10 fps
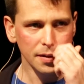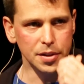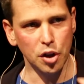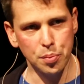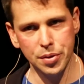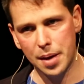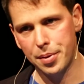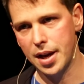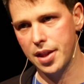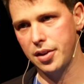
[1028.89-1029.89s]
This opened
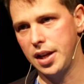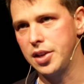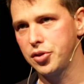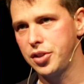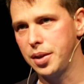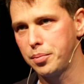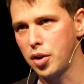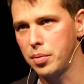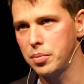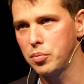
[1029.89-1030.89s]
up another interesting
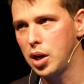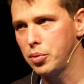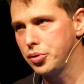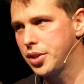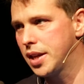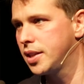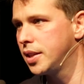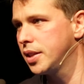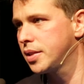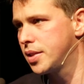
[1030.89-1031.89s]
problem while we were
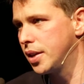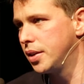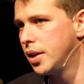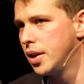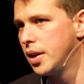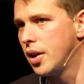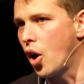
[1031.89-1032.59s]
testing this, that